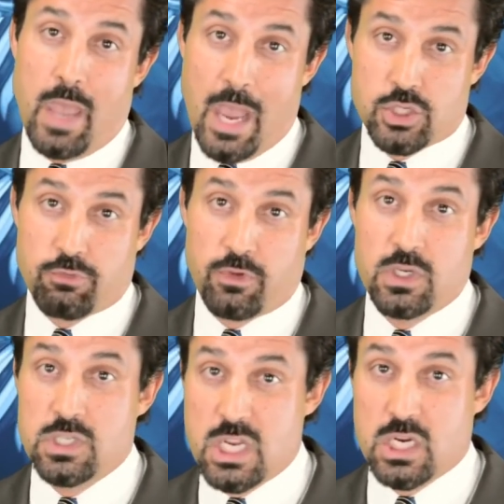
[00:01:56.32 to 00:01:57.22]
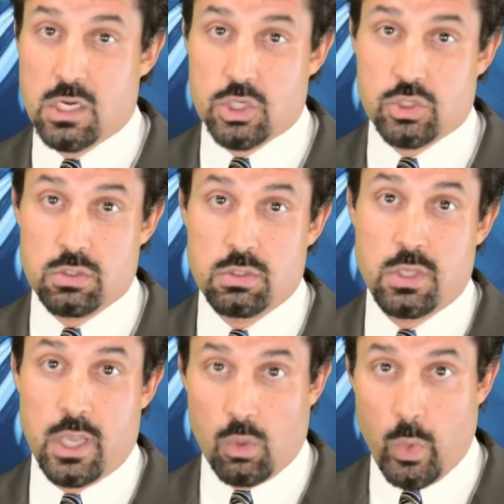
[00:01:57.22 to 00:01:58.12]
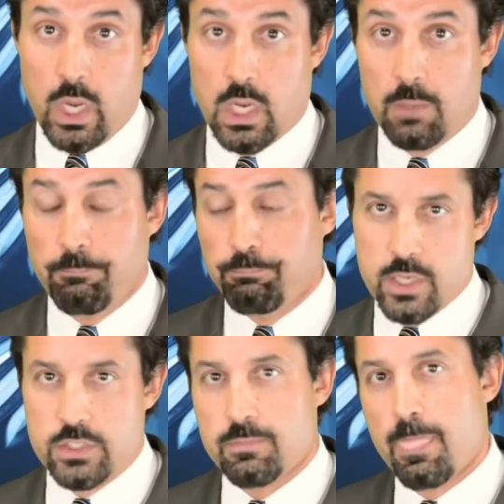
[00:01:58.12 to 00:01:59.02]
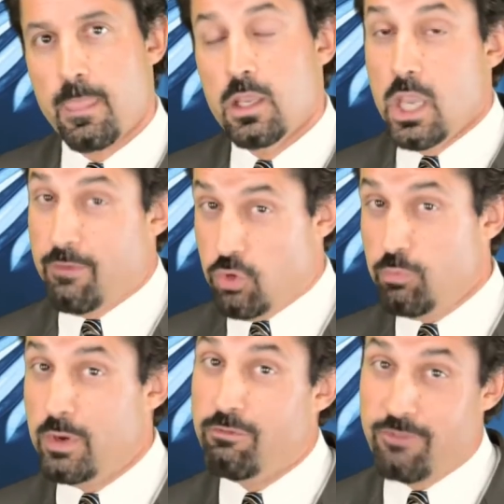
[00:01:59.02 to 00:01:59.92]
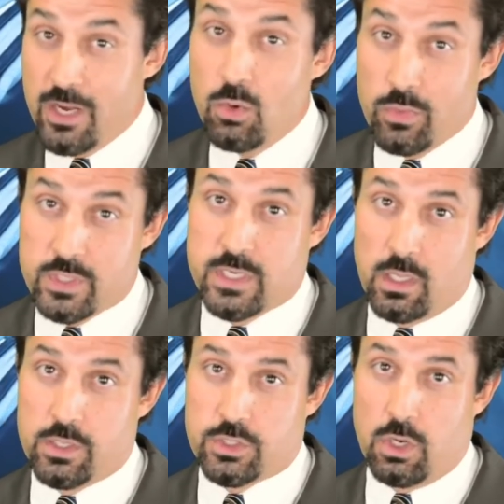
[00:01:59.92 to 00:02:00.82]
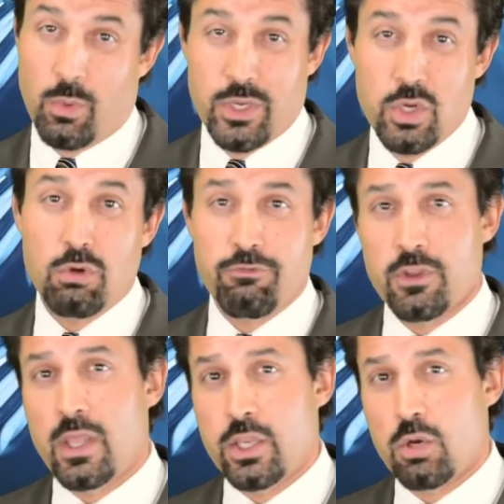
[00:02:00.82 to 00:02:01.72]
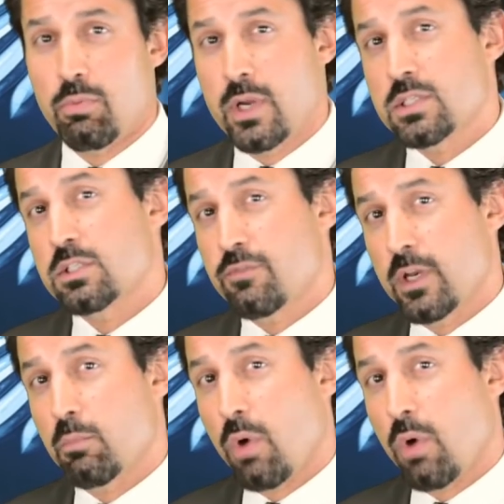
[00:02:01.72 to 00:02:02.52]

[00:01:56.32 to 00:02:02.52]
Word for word: atrophied, deconditioned, and weak. If you've been fitted with a TLSO and you don't feel like your brace is fitting